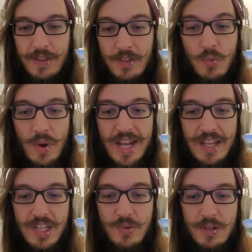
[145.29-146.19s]
the way
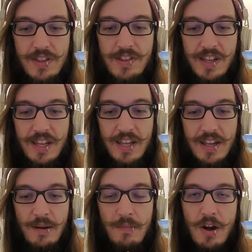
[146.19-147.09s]
you would
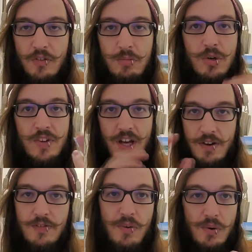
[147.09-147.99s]
see a Marvel movie
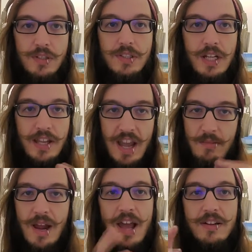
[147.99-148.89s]
unfold, like
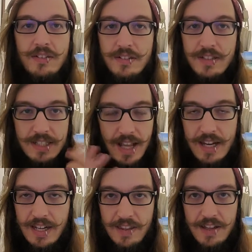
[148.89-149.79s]
camera angles,
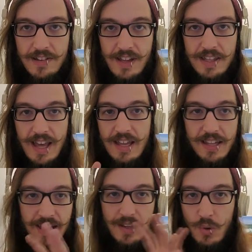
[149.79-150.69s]
lighting, and things like that,
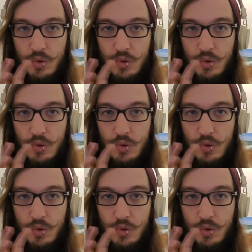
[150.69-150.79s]
like